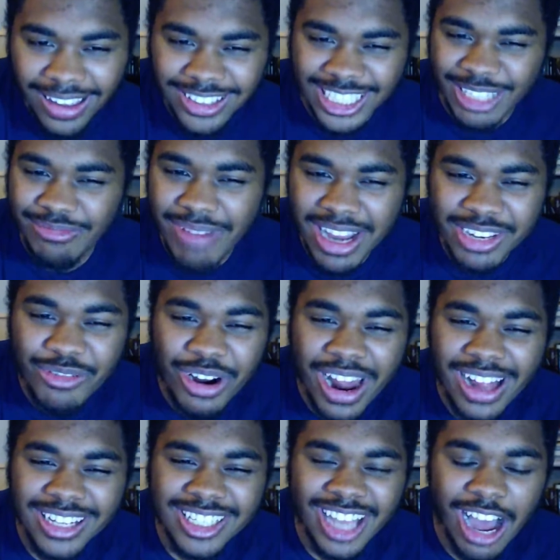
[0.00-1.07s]
It doesn't matter what
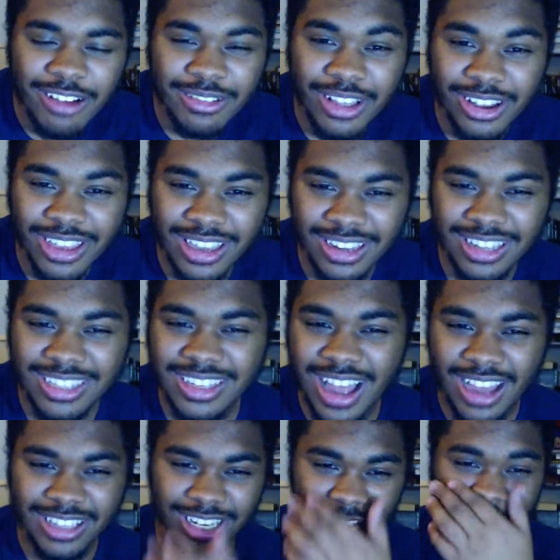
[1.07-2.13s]
else happens. Okay, this
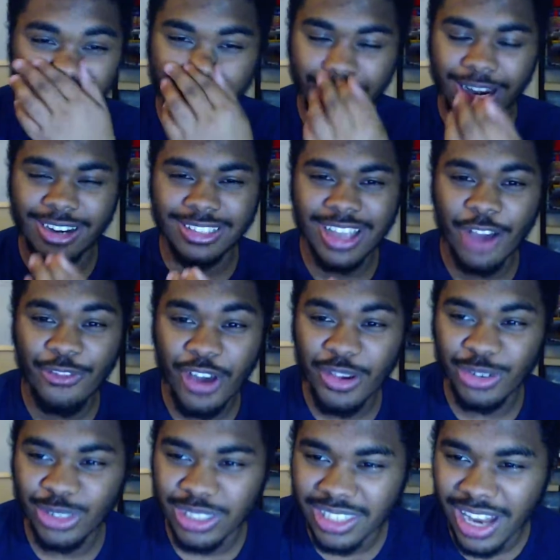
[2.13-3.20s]
guy's clearly crazy. I thought he
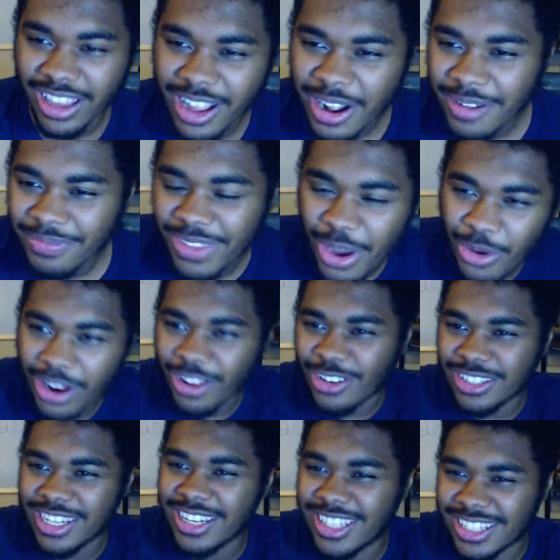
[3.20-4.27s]
was just like, you know, one of
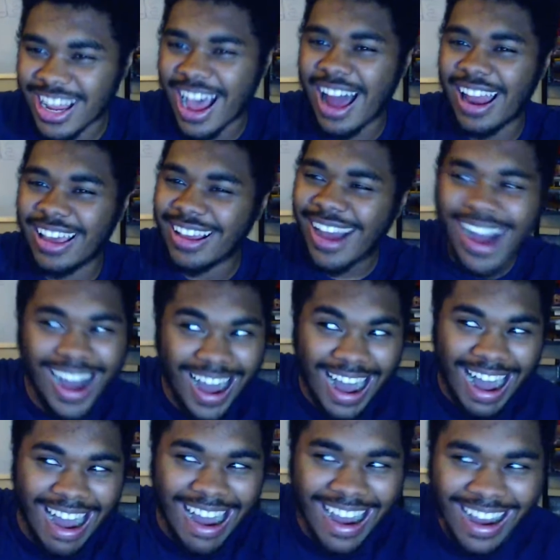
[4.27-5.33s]
those teachers that are like,
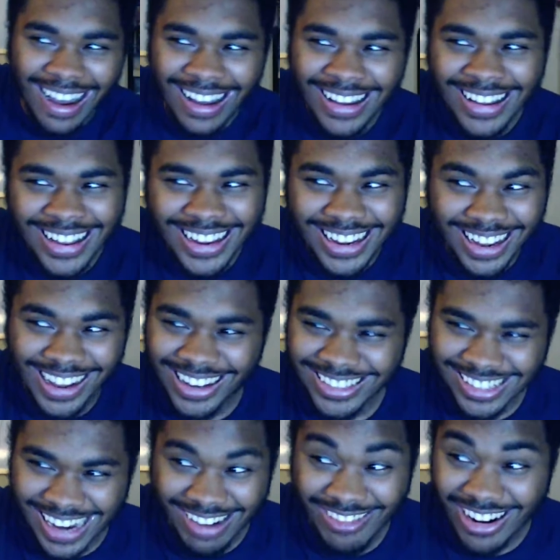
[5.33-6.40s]
oh,
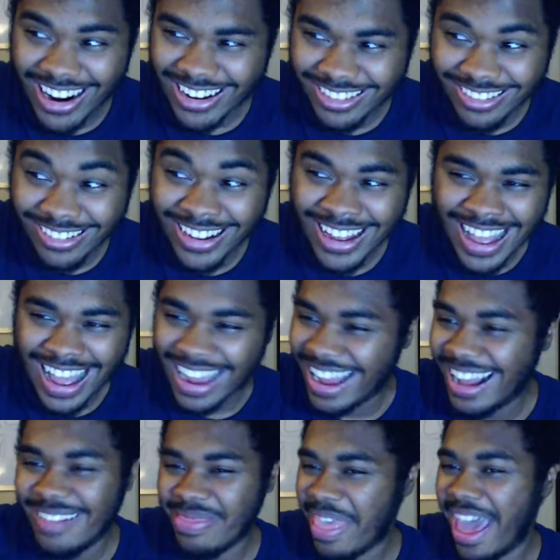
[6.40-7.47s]
today we're going to do
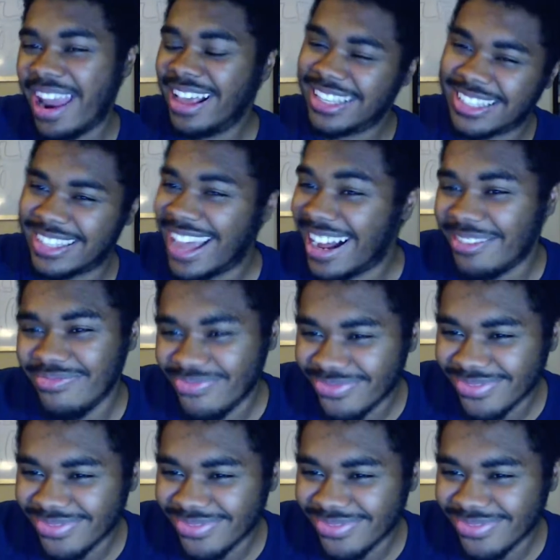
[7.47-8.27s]
an exam.